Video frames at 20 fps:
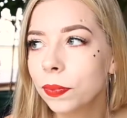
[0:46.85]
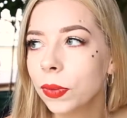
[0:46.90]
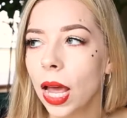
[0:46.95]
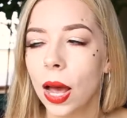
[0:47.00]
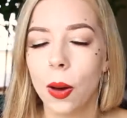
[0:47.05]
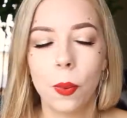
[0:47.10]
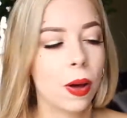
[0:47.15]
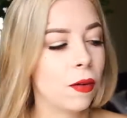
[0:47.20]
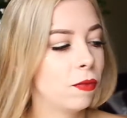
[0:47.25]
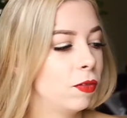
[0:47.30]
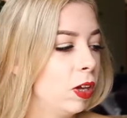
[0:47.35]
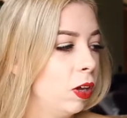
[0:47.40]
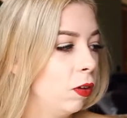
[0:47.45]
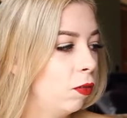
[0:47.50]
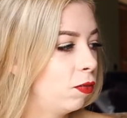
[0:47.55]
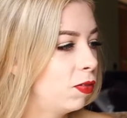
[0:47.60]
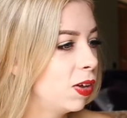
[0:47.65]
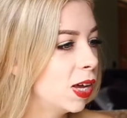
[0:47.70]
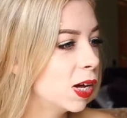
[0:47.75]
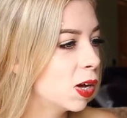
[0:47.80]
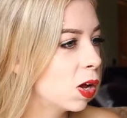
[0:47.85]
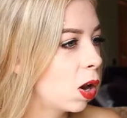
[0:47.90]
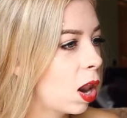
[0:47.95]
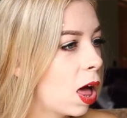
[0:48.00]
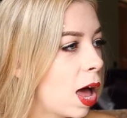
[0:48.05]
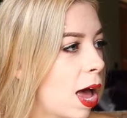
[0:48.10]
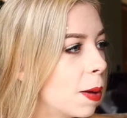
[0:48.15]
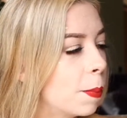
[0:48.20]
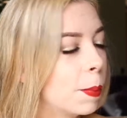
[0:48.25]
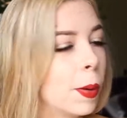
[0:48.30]
however you feel
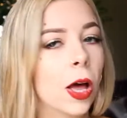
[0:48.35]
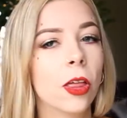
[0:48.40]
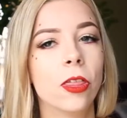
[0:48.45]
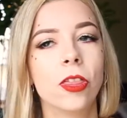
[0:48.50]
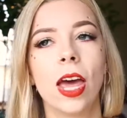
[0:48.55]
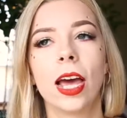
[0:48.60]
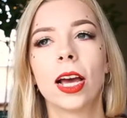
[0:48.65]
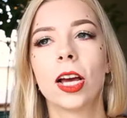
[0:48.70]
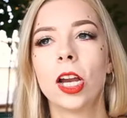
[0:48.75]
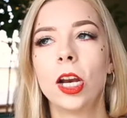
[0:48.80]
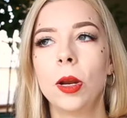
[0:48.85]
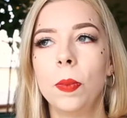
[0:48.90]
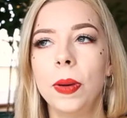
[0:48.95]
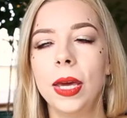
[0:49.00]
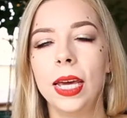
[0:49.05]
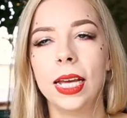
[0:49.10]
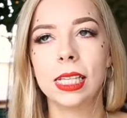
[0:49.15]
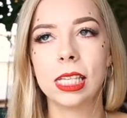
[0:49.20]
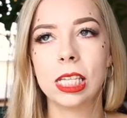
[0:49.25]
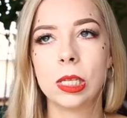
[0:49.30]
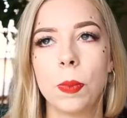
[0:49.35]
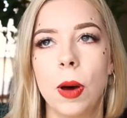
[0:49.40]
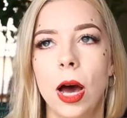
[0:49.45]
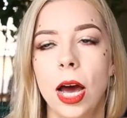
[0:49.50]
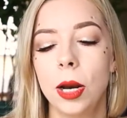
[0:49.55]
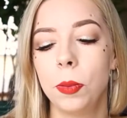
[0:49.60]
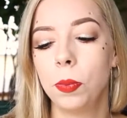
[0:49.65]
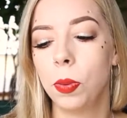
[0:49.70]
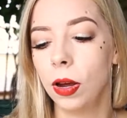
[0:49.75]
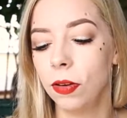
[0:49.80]
like, but they're going to be
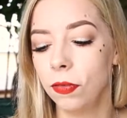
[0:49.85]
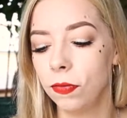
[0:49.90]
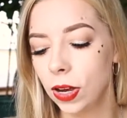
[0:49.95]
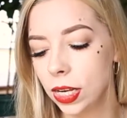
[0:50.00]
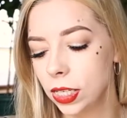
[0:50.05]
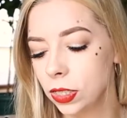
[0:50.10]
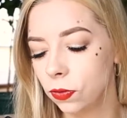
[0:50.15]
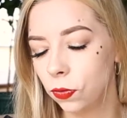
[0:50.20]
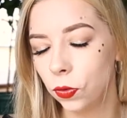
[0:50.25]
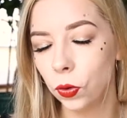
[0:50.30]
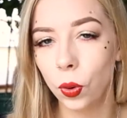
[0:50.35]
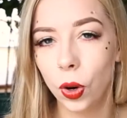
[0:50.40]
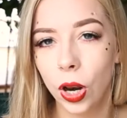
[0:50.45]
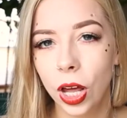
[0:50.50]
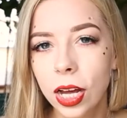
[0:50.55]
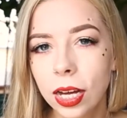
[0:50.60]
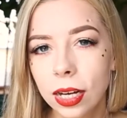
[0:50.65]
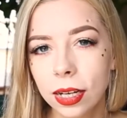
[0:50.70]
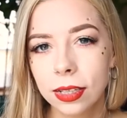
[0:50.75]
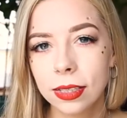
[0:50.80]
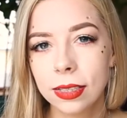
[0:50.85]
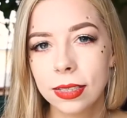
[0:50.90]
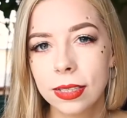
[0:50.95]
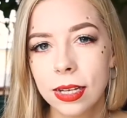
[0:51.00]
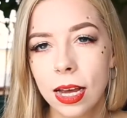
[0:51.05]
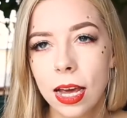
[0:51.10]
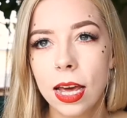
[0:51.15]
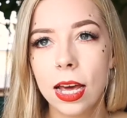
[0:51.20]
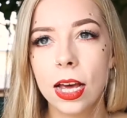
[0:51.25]
inspired by festival looks.